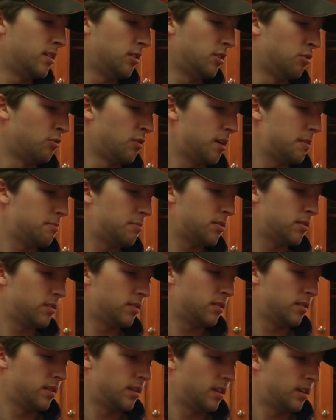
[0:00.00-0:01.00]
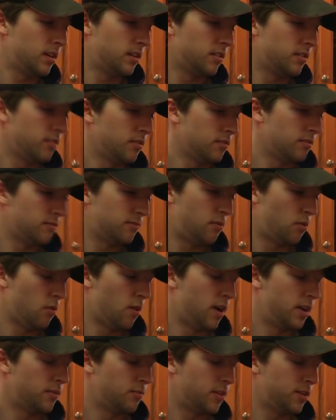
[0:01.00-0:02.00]
grip or
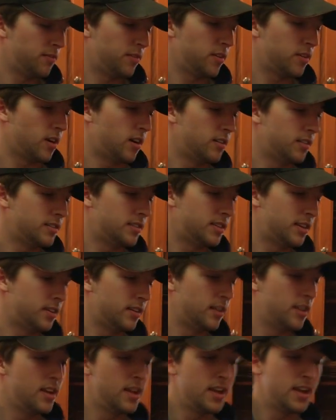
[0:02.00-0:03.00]
forehand, whatever you call this here,